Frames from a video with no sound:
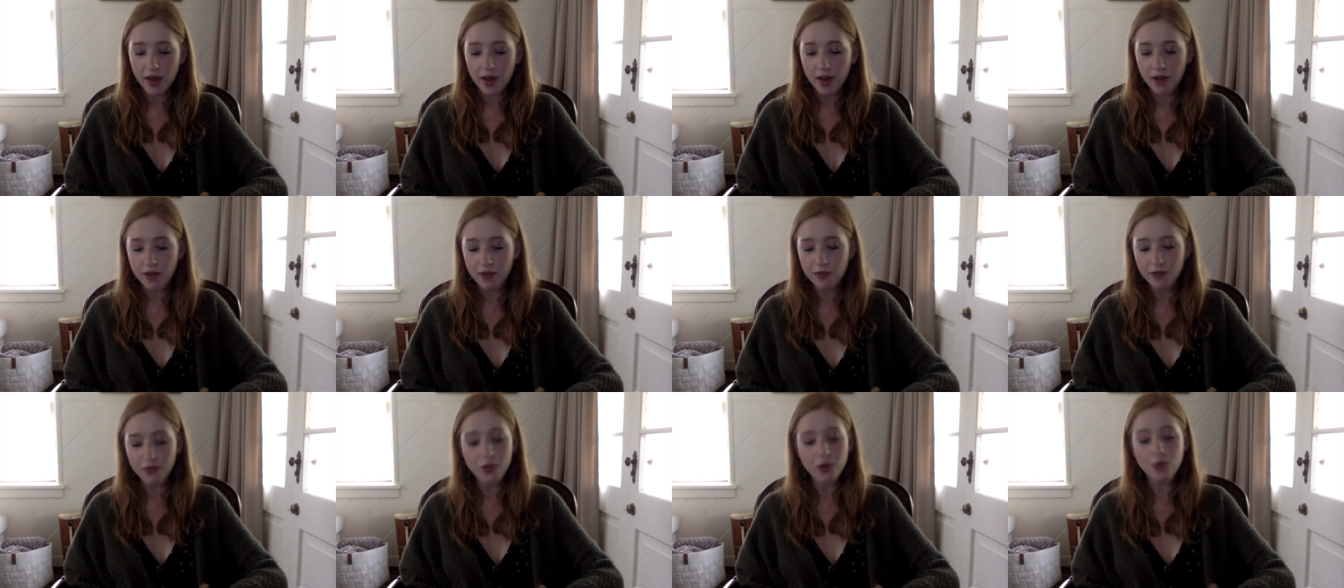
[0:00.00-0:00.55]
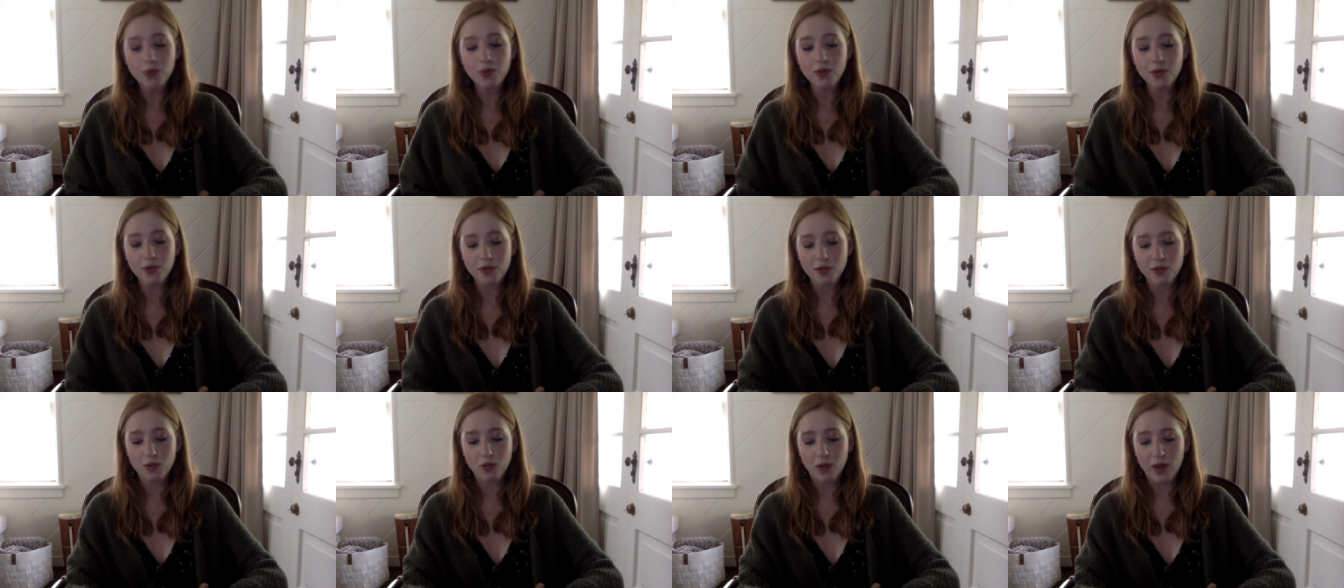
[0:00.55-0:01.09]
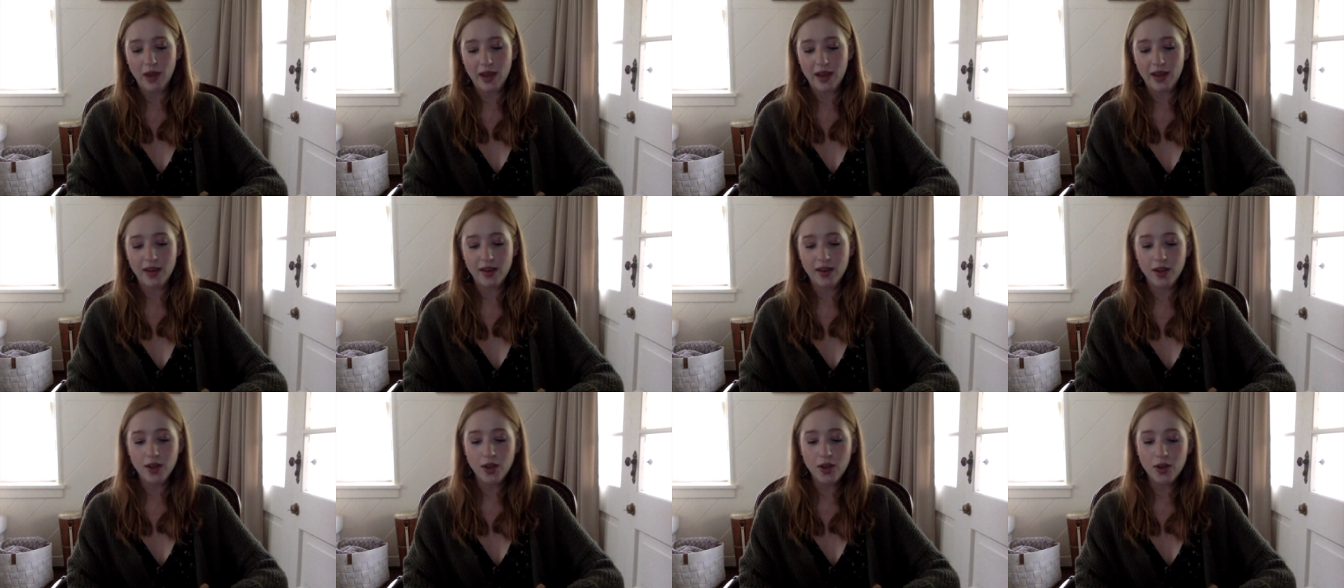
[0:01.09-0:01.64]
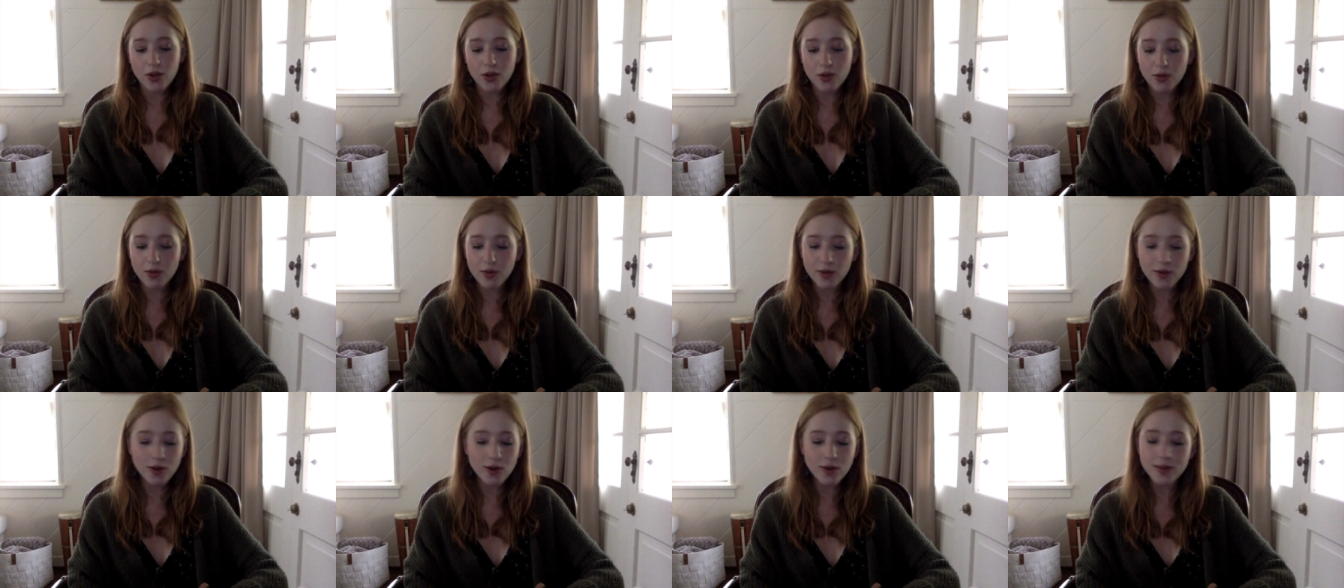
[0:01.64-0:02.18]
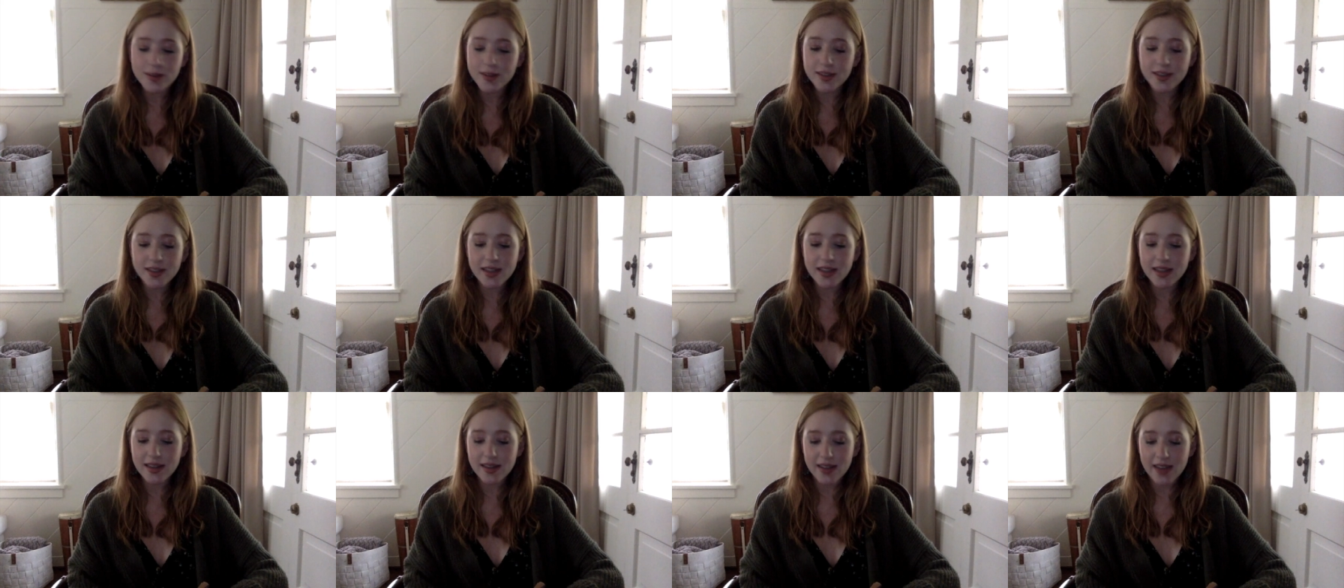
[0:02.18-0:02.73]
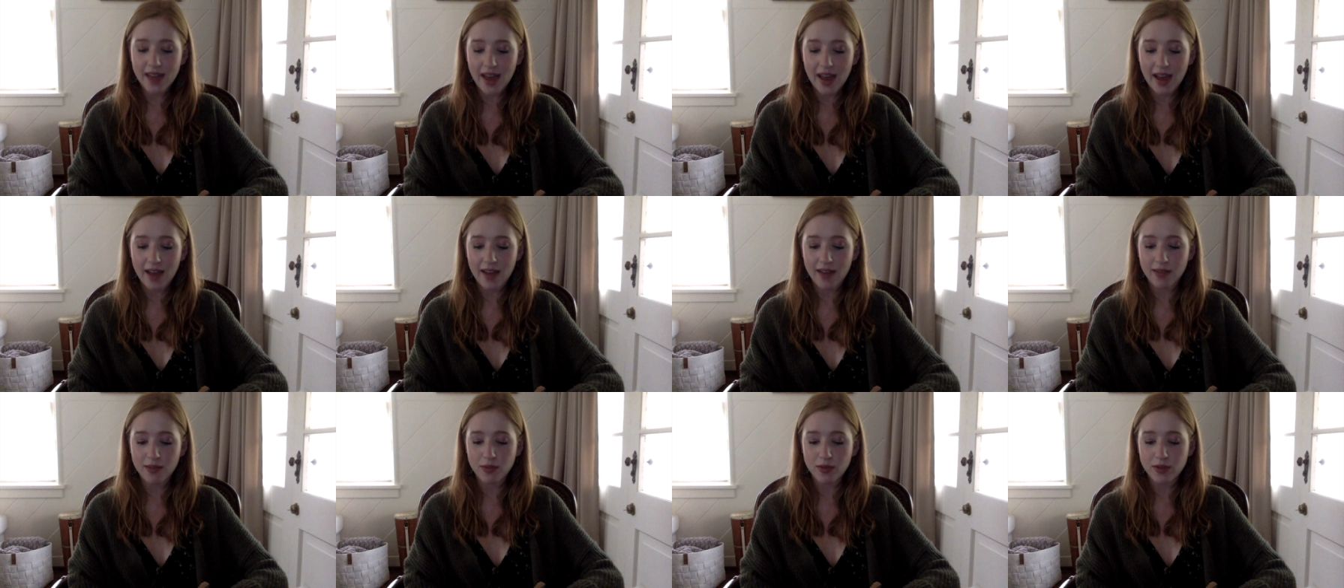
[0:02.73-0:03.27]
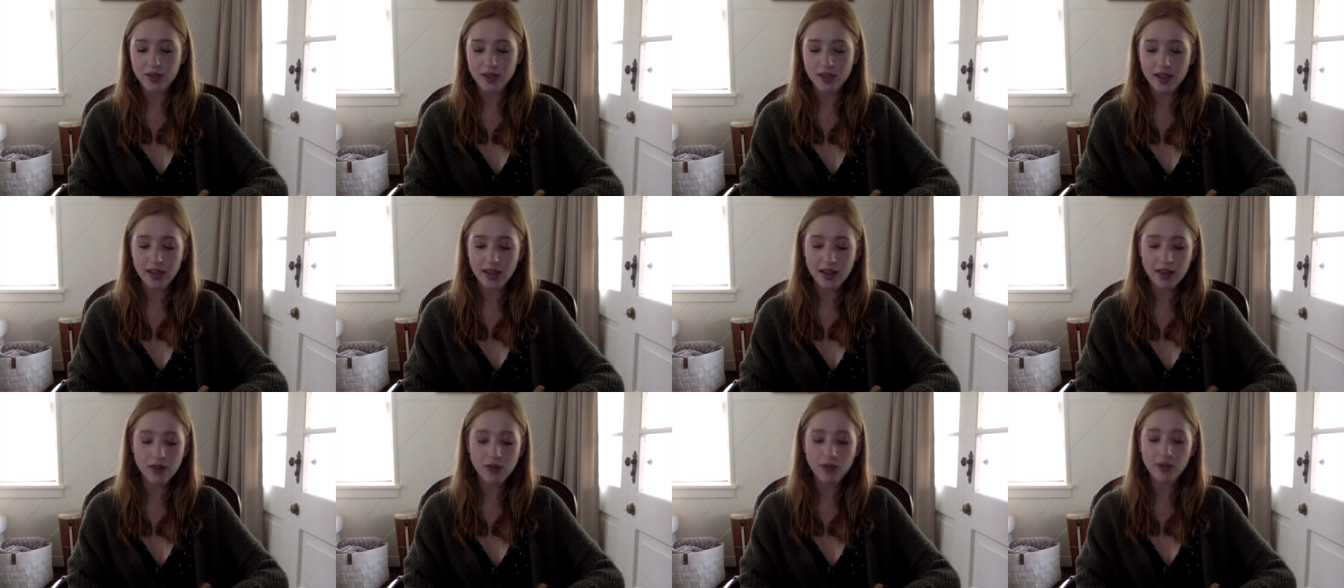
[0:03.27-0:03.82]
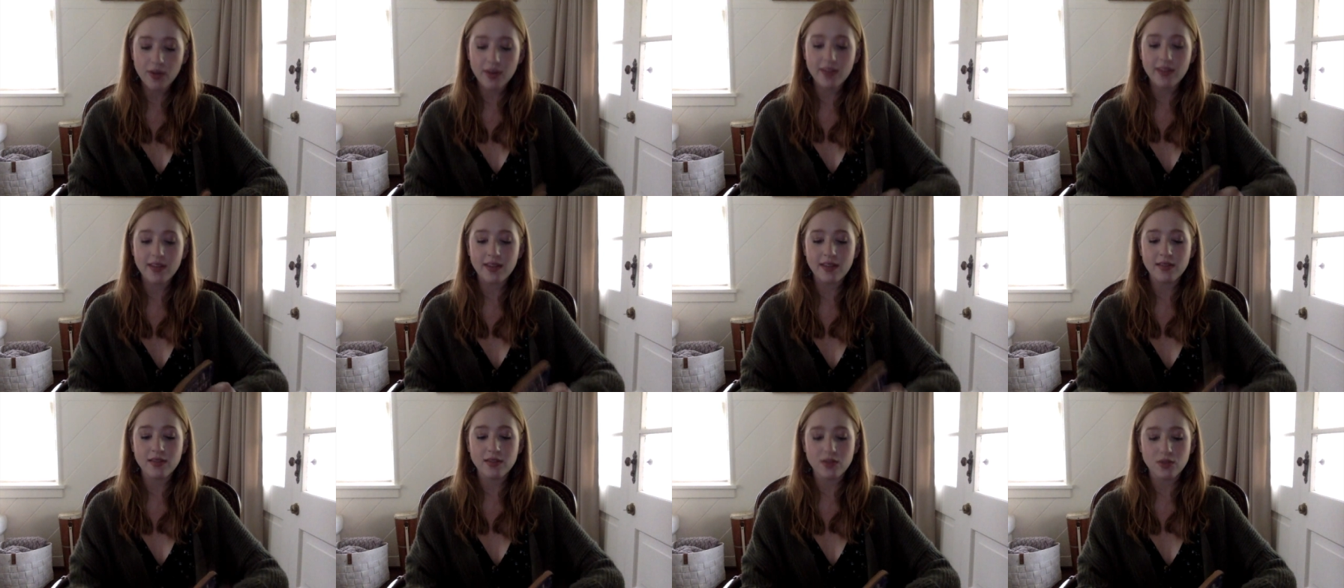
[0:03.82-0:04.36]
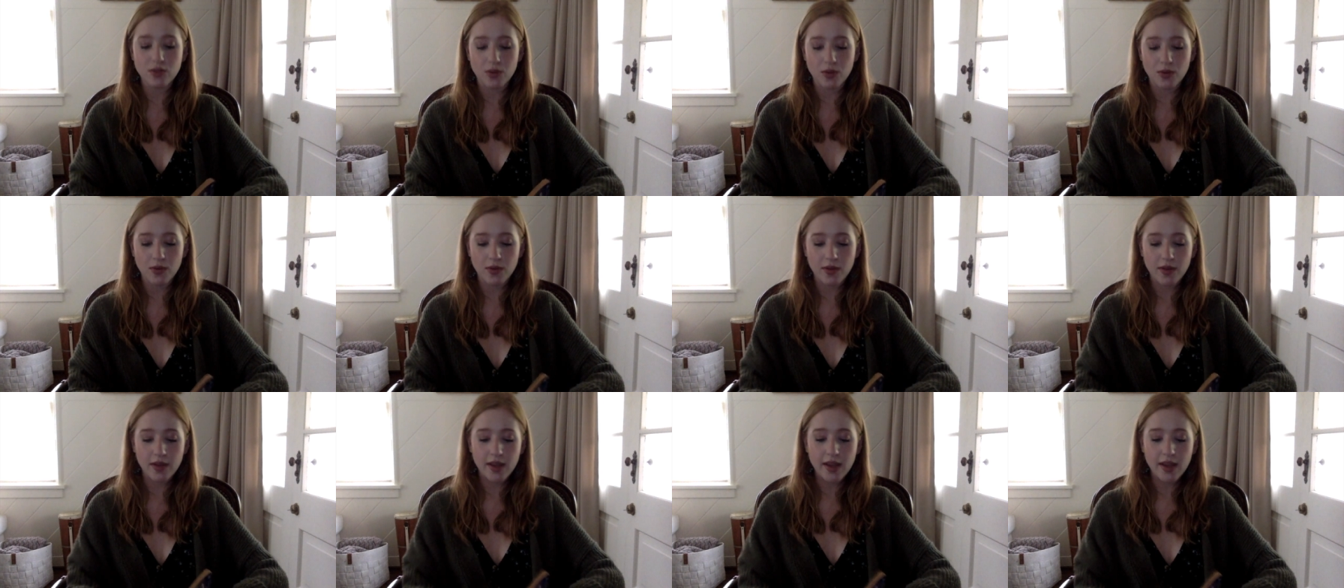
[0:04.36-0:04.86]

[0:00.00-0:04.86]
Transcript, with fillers: a frugal swain whose constant cares were to increase his store,